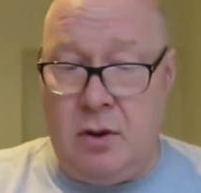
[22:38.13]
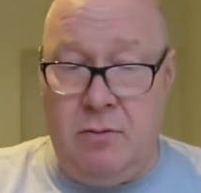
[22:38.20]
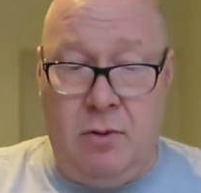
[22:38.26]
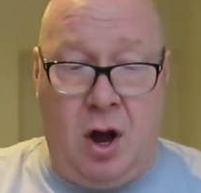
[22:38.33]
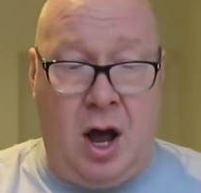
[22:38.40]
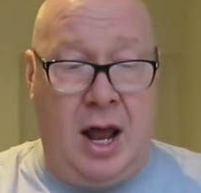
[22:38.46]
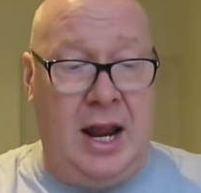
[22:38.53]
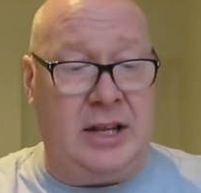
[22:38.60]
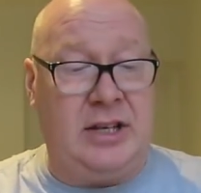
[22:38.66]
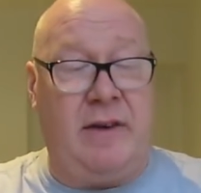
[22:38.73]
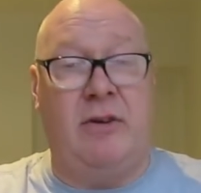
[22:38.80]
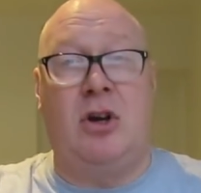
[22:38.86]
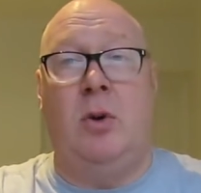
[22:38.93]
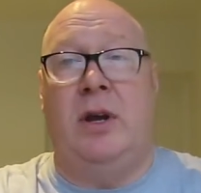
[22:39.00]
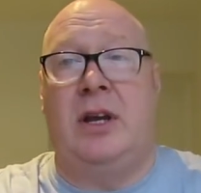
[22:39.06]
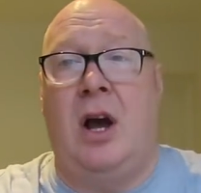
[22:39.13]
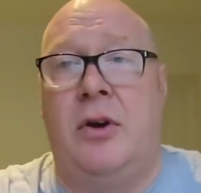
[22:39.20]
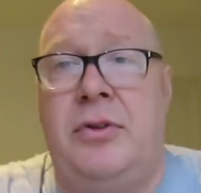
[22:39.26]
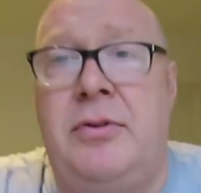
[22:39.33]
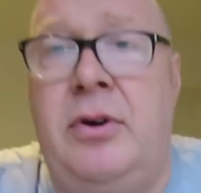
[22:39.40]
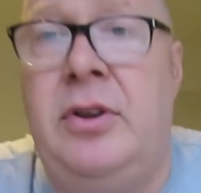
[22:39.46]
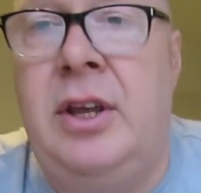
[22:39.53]
Right, let's have a quick
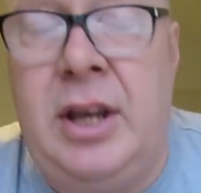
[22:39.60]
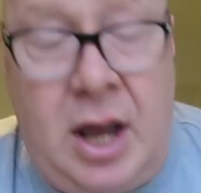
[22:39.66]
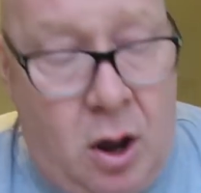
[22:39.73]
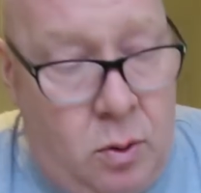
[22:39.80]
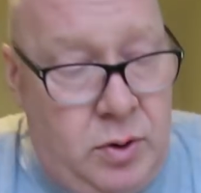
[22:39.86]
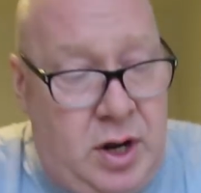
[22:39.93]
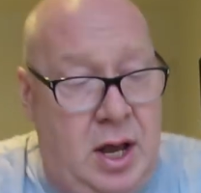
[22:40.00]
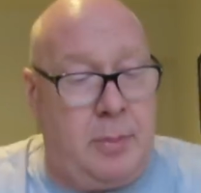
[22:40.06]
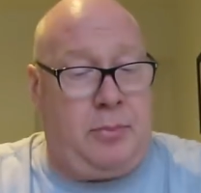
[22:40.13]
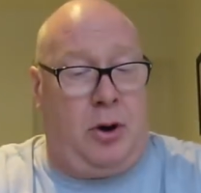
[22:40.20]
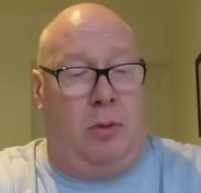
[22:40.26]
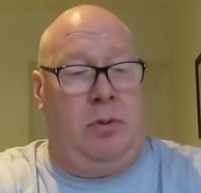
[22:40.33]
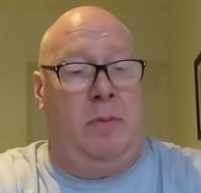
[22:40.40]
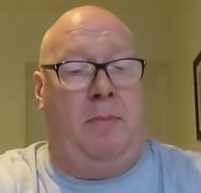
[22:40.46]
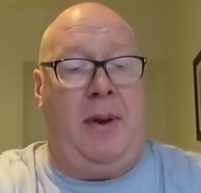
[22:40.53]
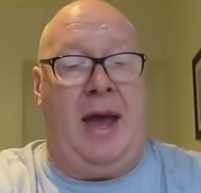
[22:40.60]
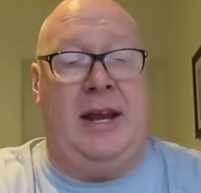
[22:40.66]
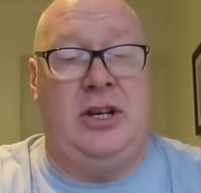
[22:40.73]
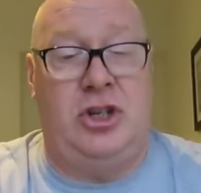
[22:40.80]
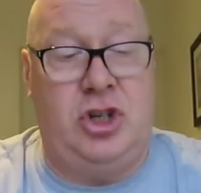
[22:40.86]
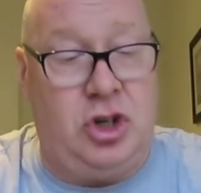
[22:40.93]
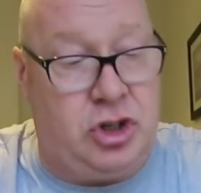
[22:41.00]
go through the old problem
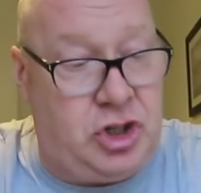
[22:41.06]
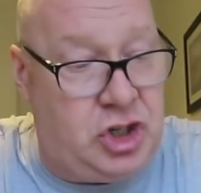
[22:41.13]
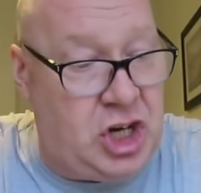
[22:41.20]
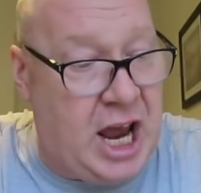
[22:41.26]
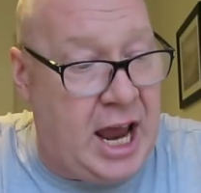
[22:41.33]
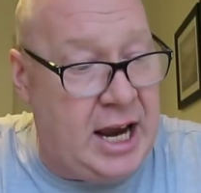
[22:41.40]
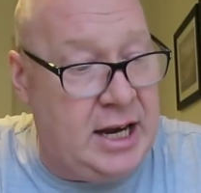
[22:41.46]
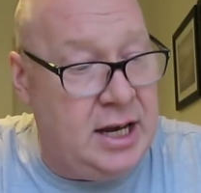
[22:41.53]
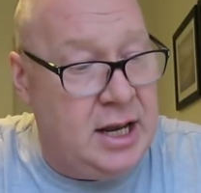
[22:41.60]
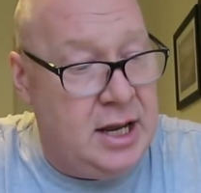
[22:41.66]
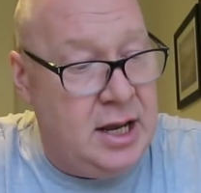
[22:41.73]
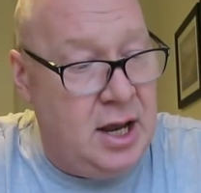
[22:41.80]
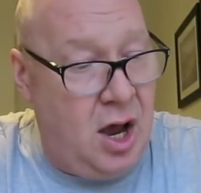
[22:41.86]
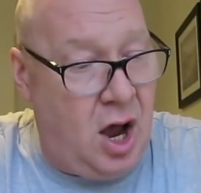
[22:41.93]
page. Just Jane.